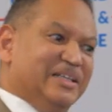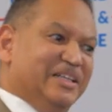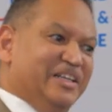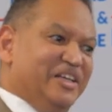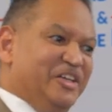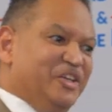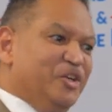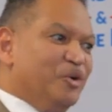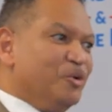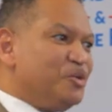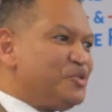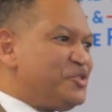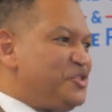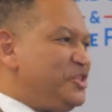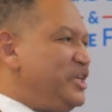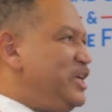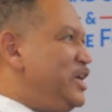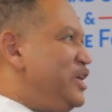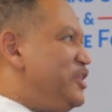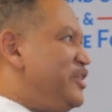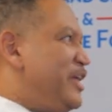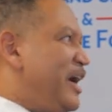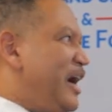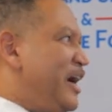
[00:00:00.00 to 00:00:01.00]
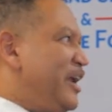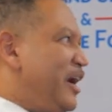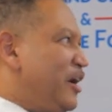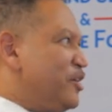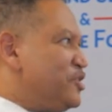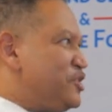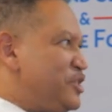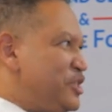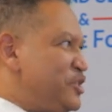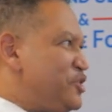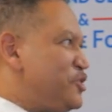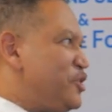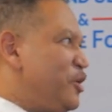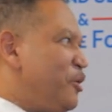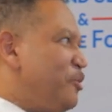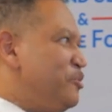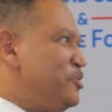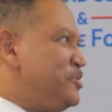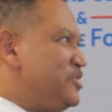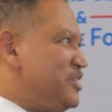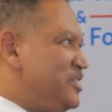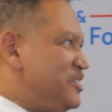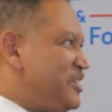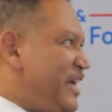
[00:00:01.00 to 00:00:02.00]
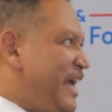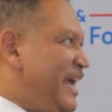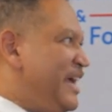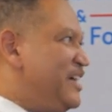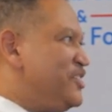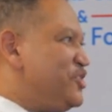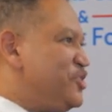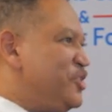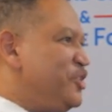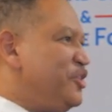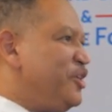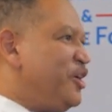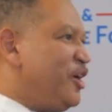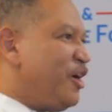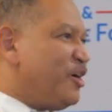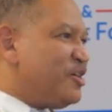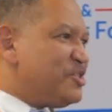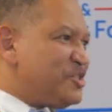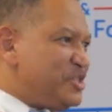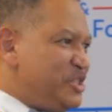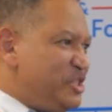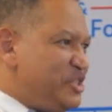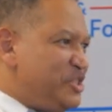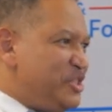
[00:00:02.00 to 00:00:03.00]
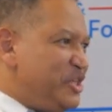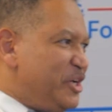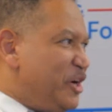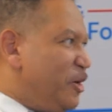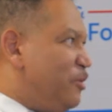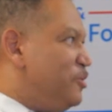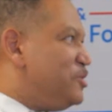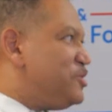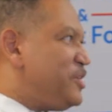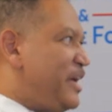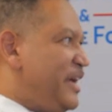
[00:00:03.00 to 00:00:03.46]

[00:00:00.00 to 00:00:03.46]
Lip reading: you'll see that our CISO is hands in there, our CTO is